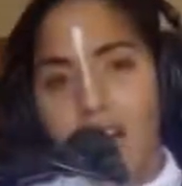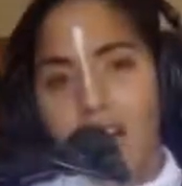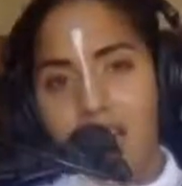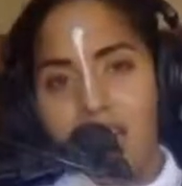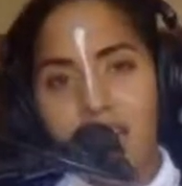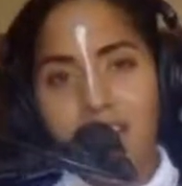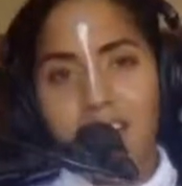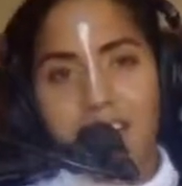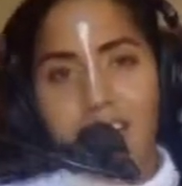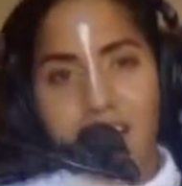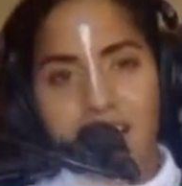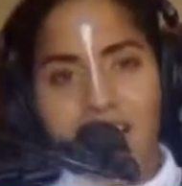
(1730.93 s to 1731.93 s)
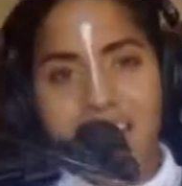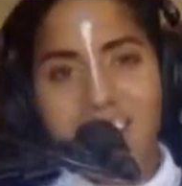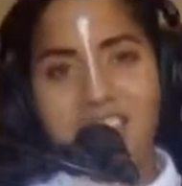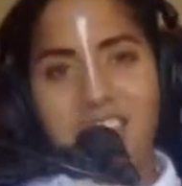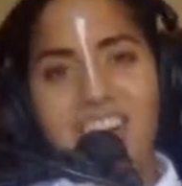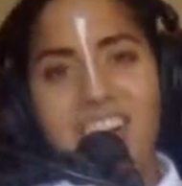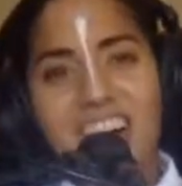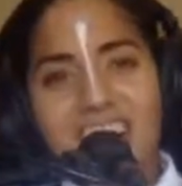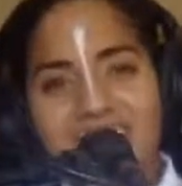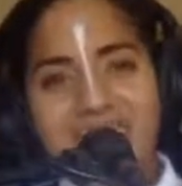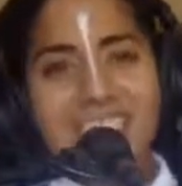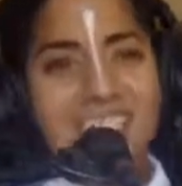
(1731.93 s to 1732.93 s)
Head like a hydra.
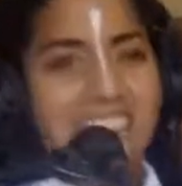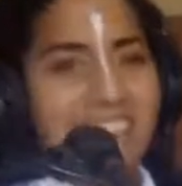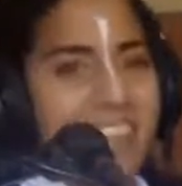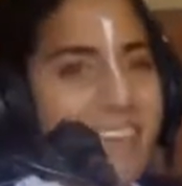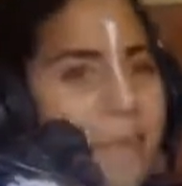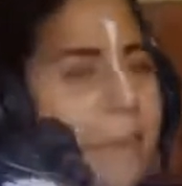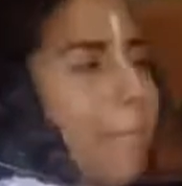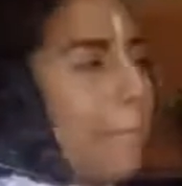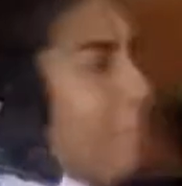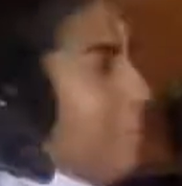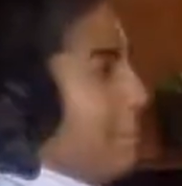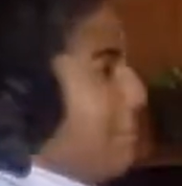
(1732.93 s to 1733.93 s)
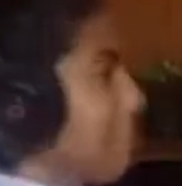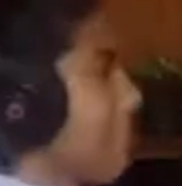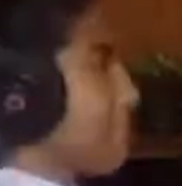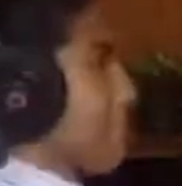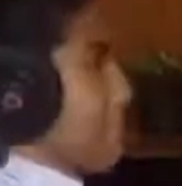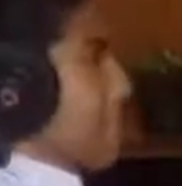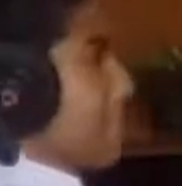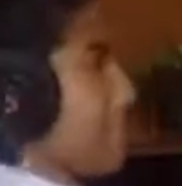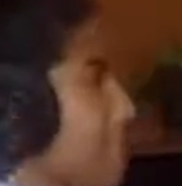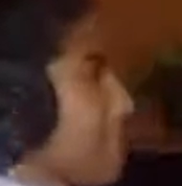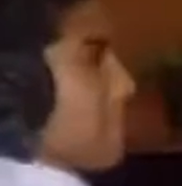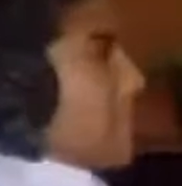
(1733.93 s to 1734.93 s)
Head like
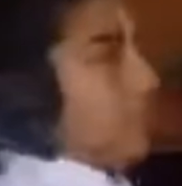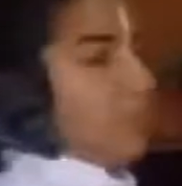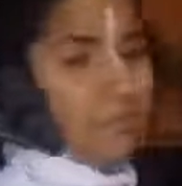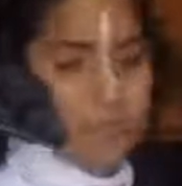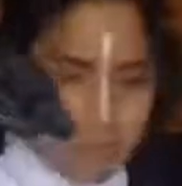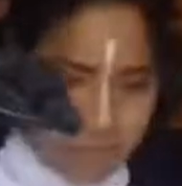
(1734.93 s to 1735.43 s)
a hydra.